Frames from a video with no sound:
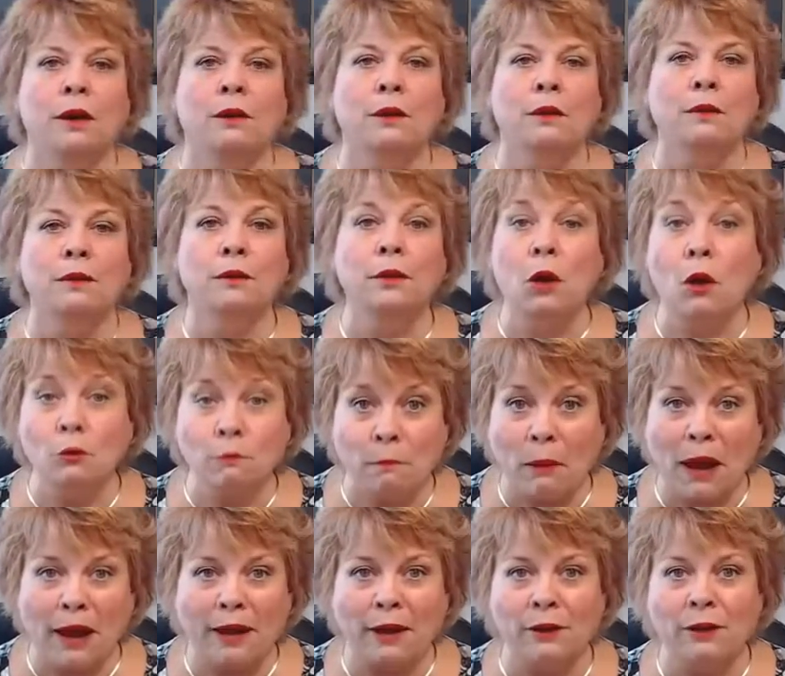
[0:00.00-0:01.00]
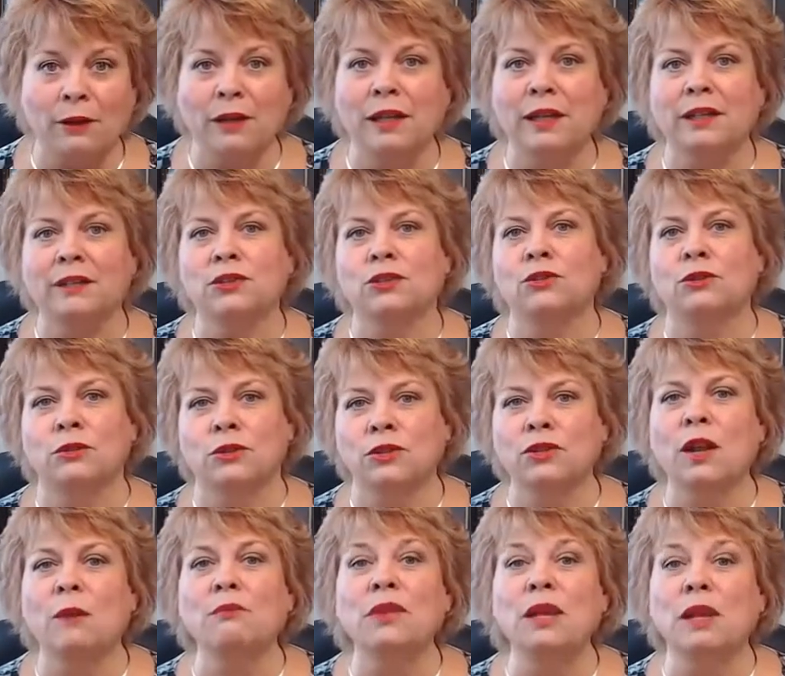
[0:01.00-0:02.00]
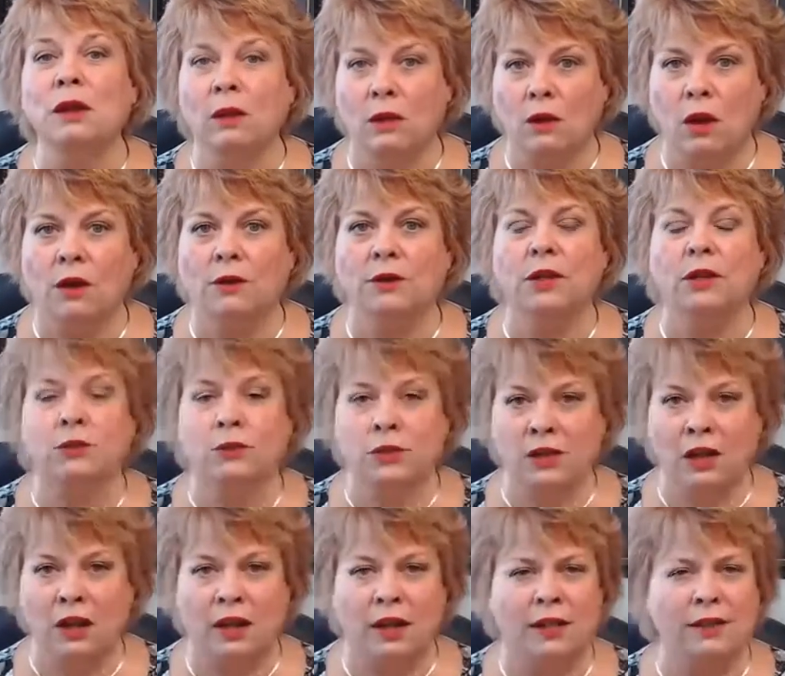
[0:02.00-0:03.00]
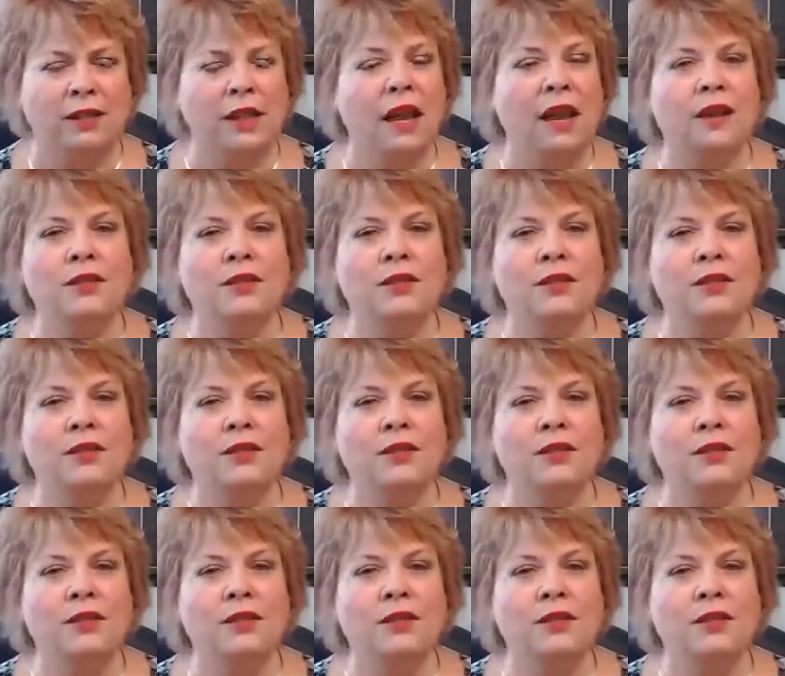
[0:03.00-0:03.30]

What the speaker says: note buyer list or something along those lines.